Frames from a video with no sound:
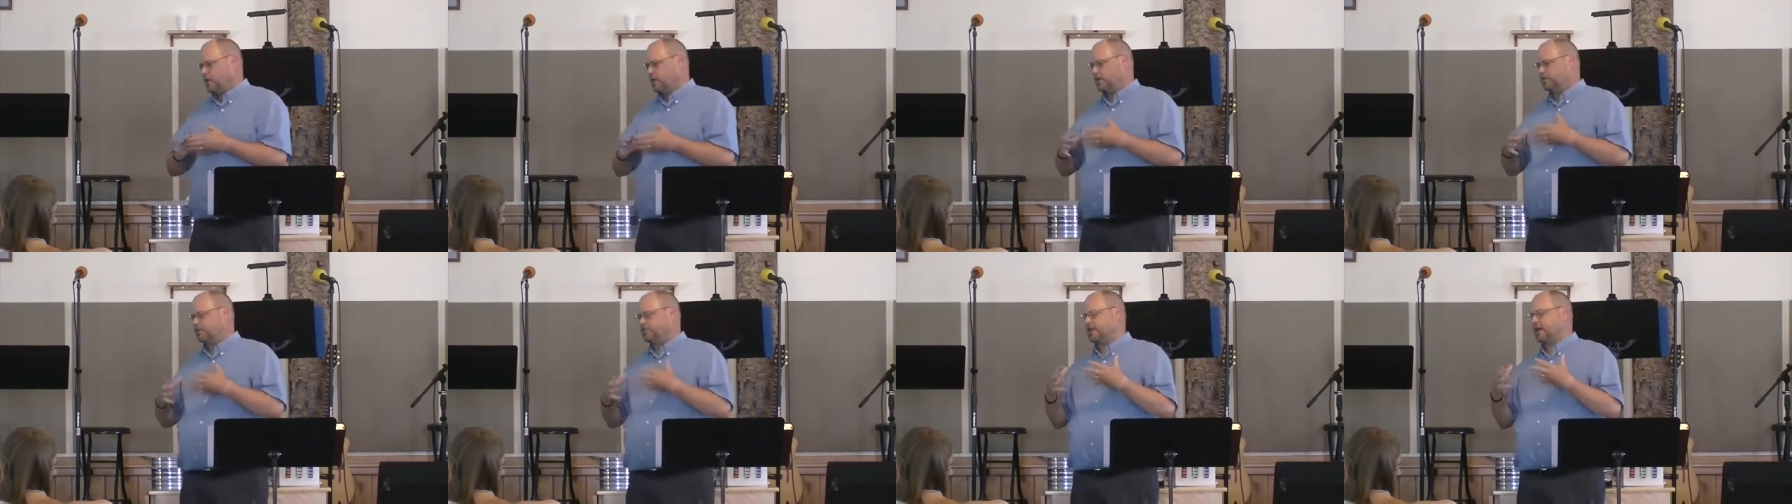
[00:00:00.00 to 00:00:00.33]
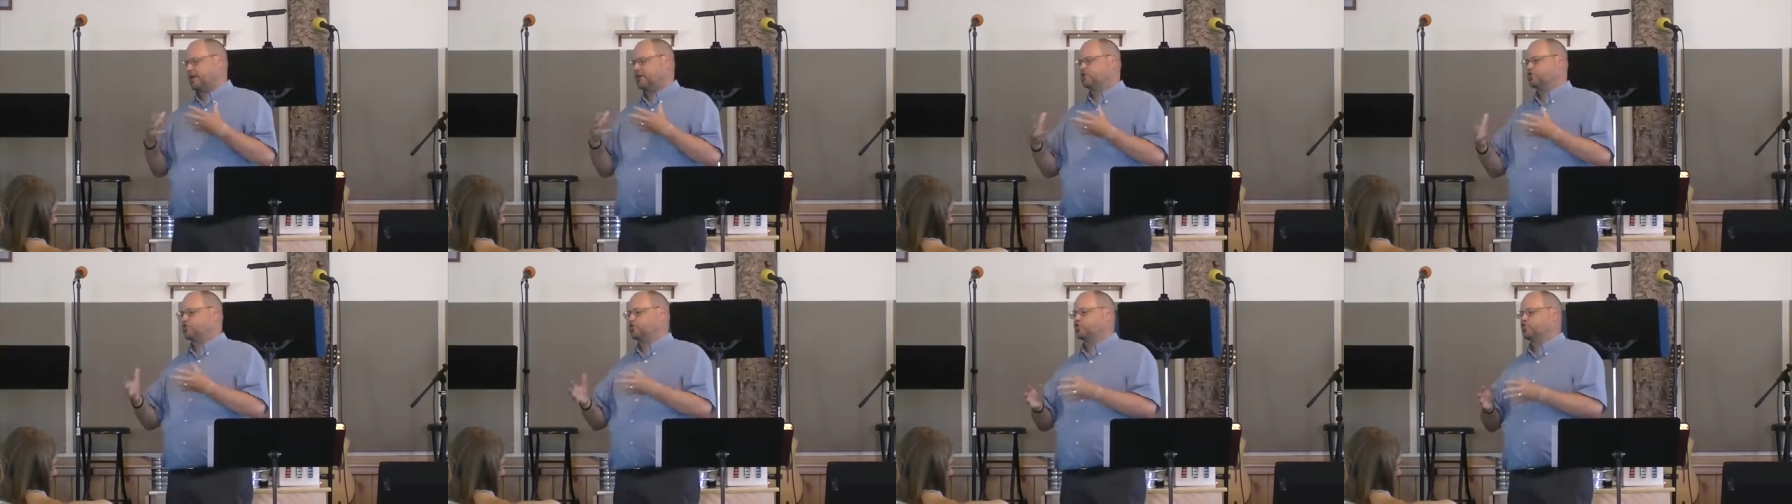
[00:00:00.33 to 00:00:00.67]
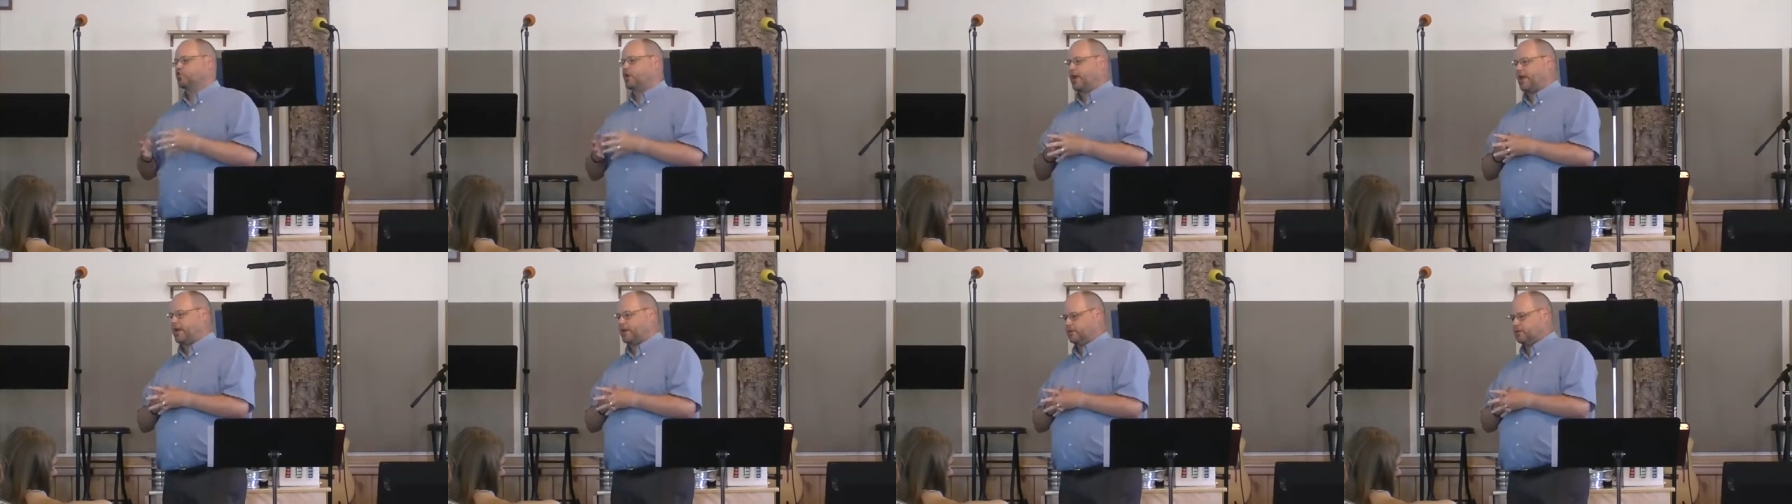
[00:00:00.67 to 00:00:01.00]
It's that
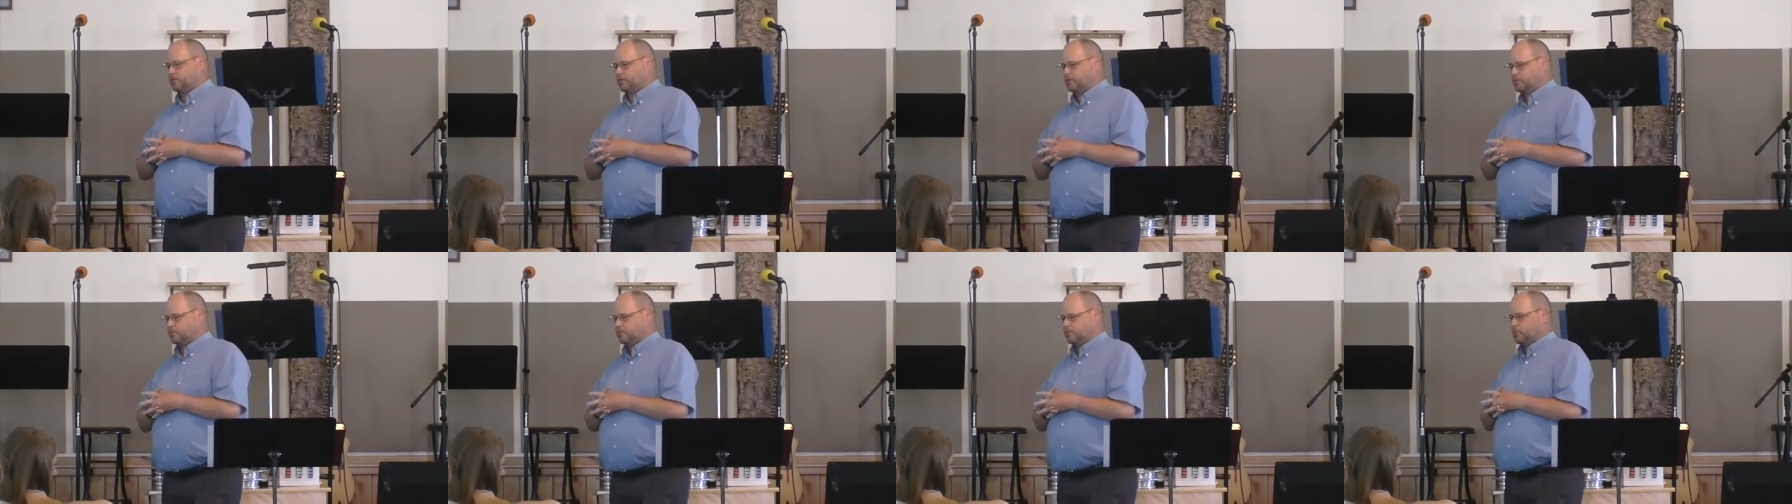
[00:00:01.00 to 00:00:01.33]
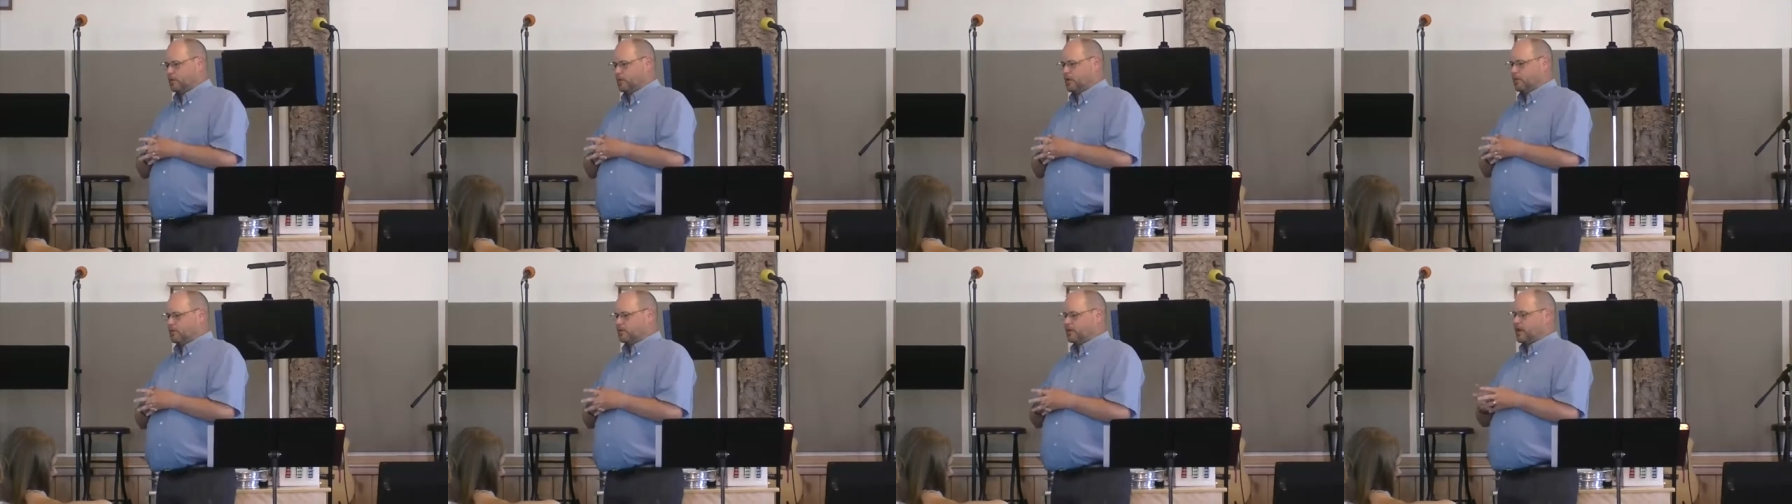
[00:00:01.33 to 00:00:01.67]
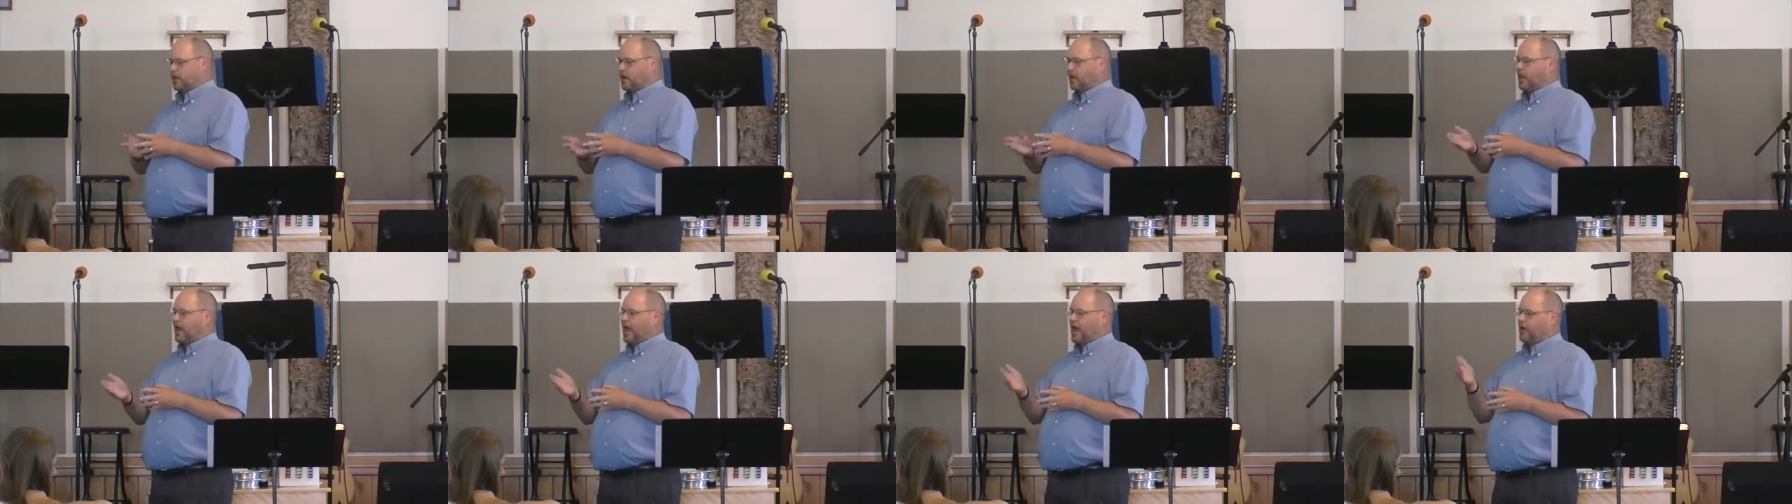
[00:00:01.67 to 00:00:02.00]
strength
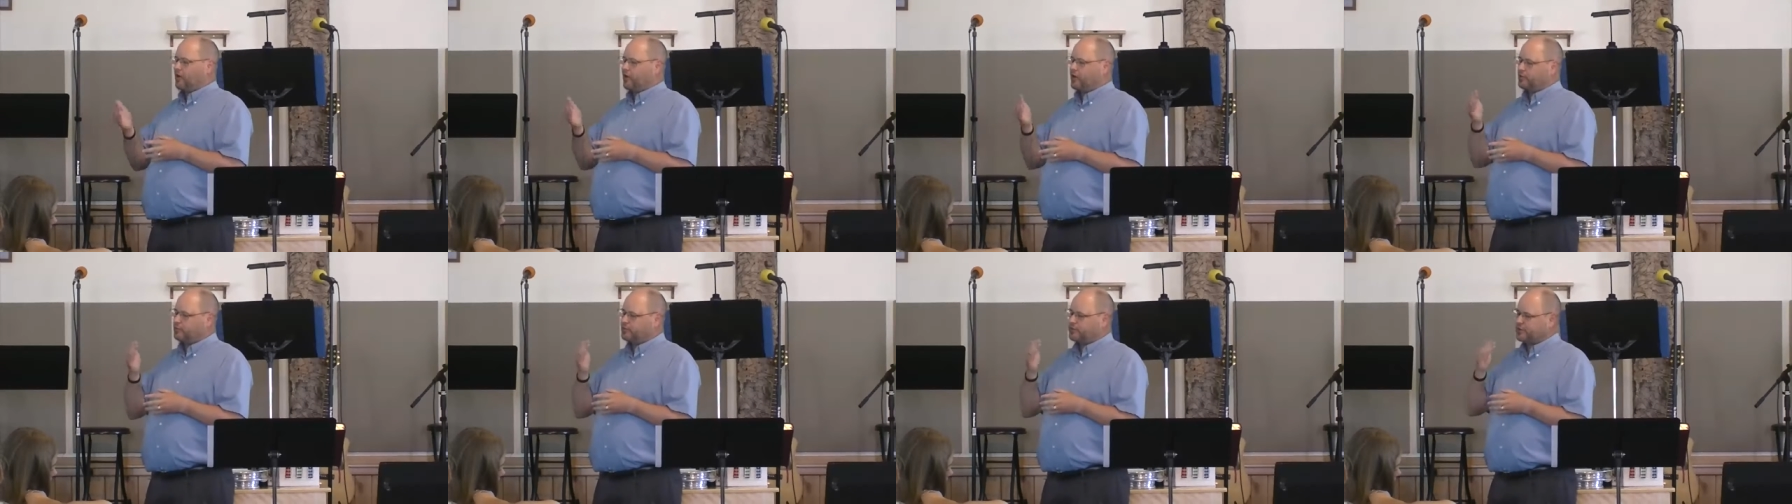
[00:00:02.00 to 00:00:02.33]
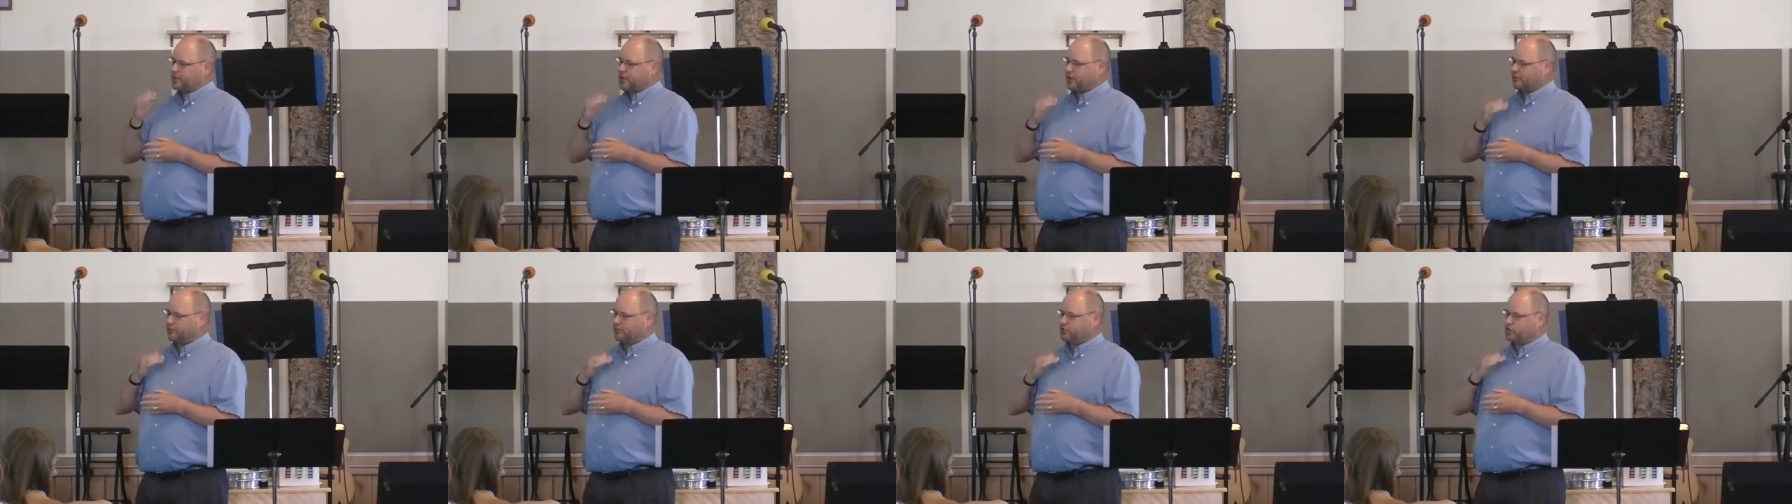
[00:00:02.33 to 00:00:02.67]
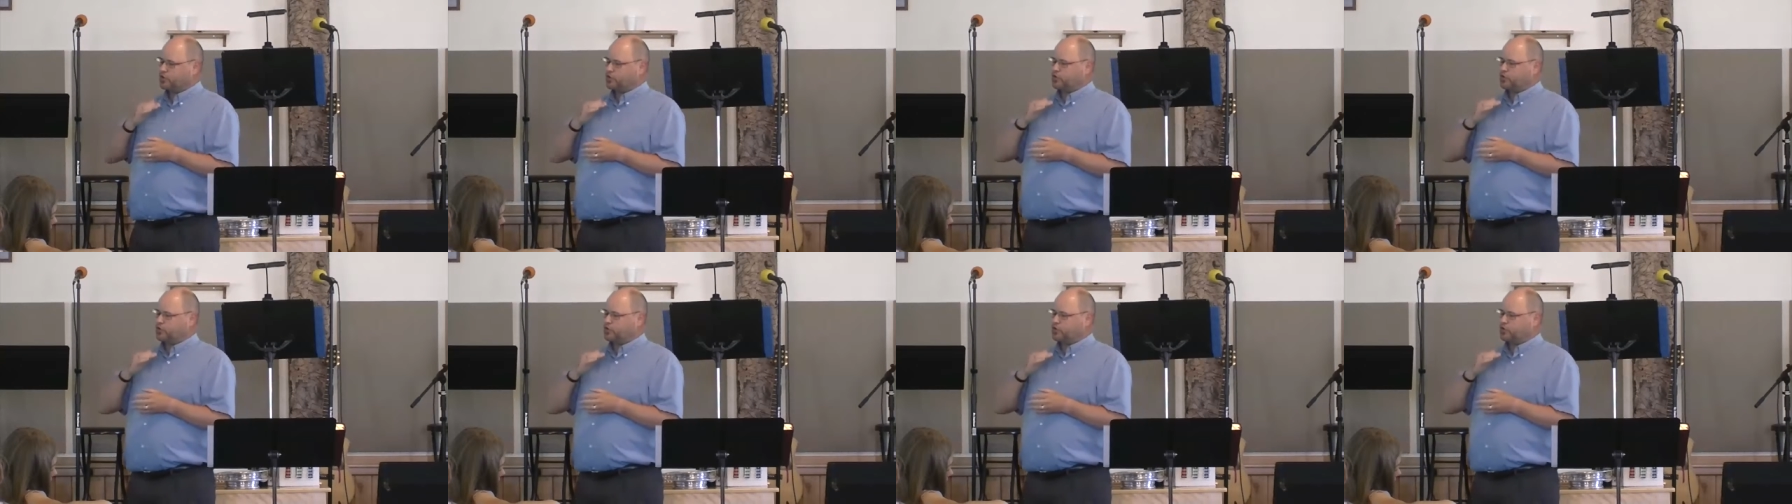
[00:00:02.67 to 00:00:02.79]
that allowed himself